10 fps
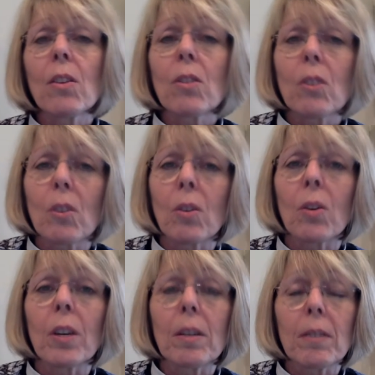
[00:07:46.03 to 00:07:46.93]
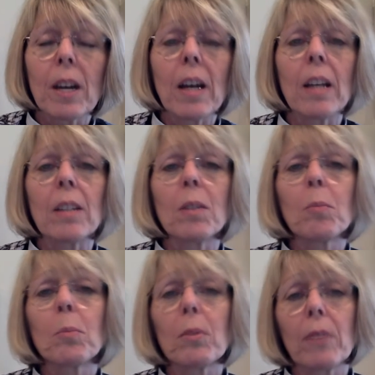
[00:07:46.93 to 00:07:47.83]
the glory of God
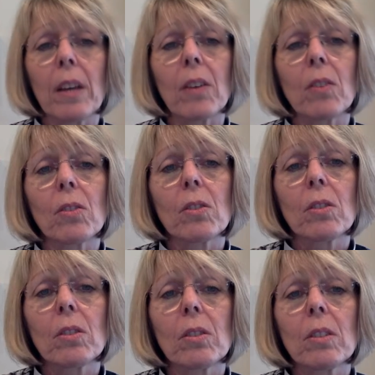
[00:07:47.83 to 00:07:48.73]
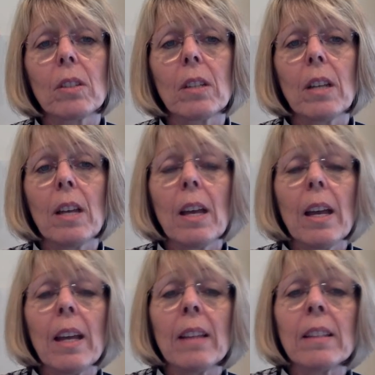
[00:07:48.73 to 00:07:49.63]
prevails.
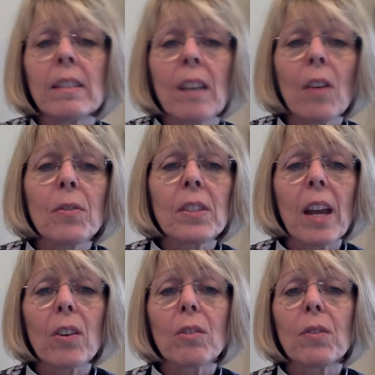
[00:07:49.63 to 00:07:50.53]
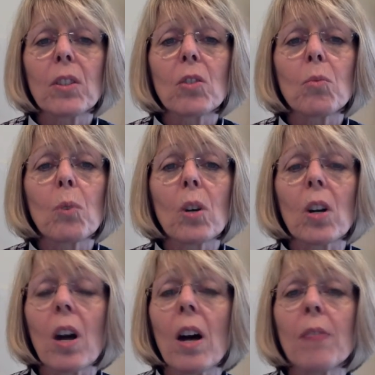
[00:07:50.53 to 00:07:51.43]
In the self sacrificial work
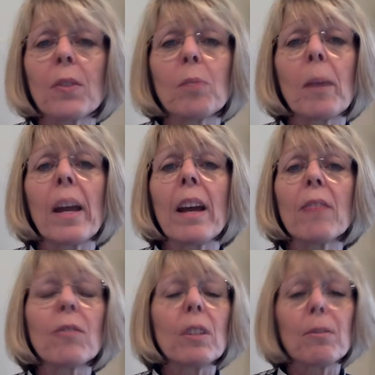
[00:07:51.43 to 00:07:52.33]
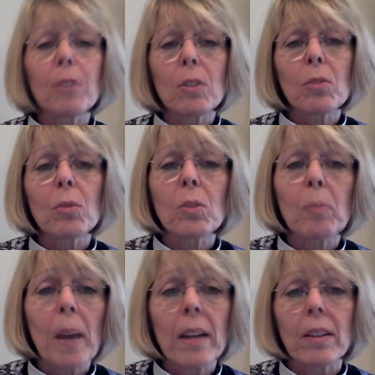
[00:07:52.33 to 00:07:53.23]
offered by every first
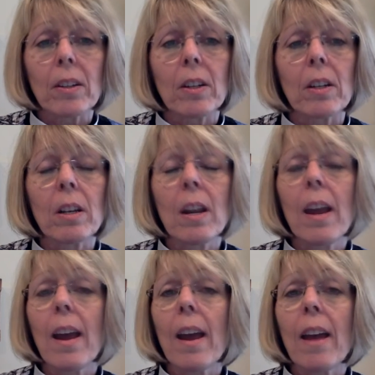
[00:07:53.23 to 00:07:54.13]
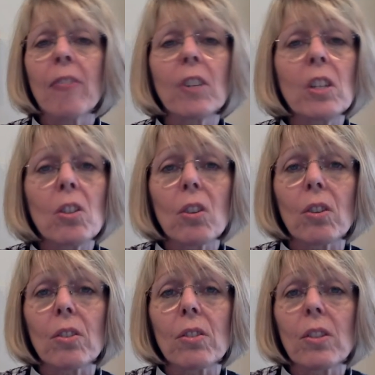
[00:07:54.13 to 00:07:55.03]
responder, every
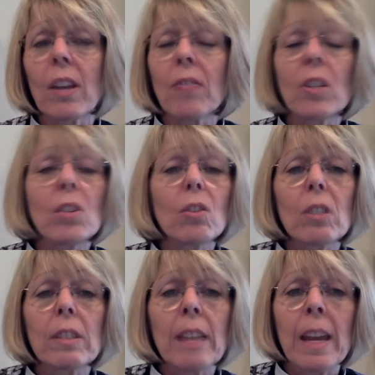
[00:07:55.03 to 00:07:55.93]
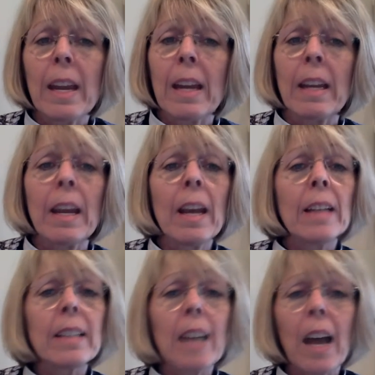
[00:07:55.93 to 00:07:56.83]
nurse, every nurse's aide,
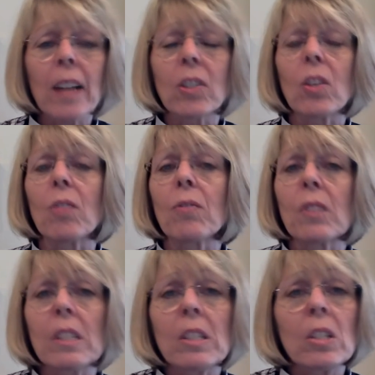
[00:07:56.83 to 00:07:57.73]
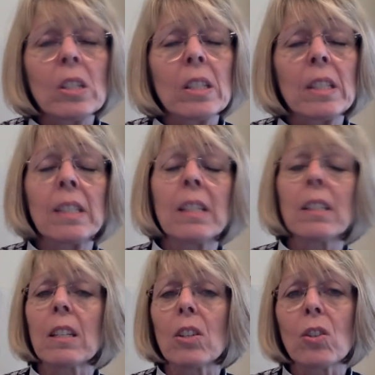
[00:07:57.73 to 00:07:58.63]
doctor, physician's
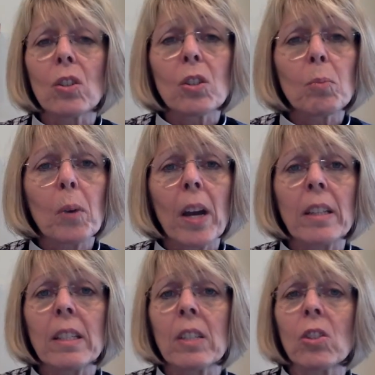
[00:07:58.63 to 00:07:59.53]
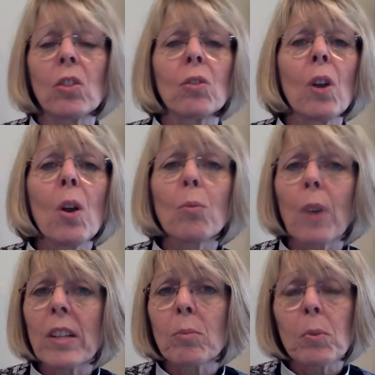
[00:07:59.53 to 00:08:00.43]
assistant, nurse practitioner,
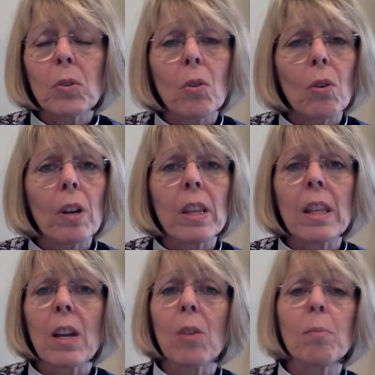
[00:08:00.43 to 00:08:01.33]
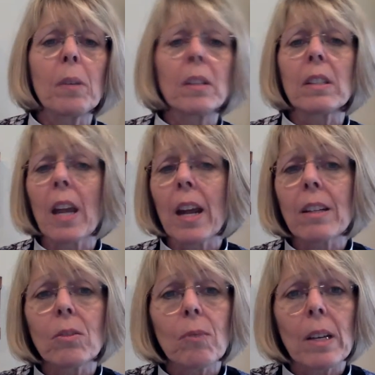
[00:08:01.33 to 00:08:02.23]
respiratory therapist,
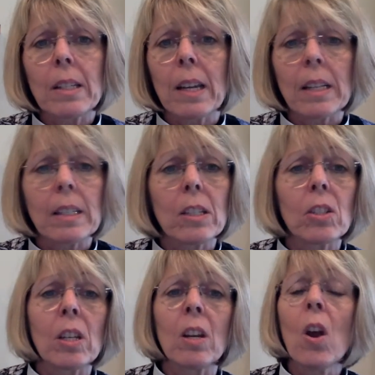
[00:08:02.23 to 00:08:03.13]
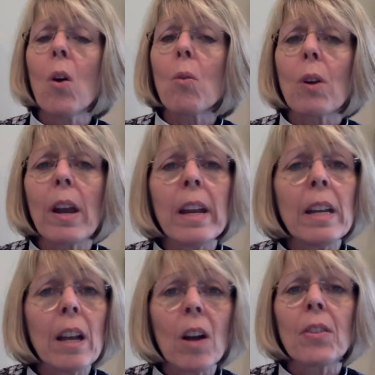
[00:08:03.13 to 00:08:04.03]
x ray technician, or
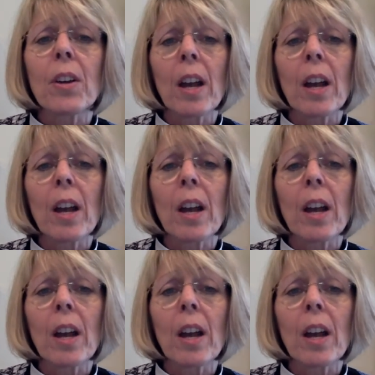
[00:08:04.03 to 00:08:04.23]
any other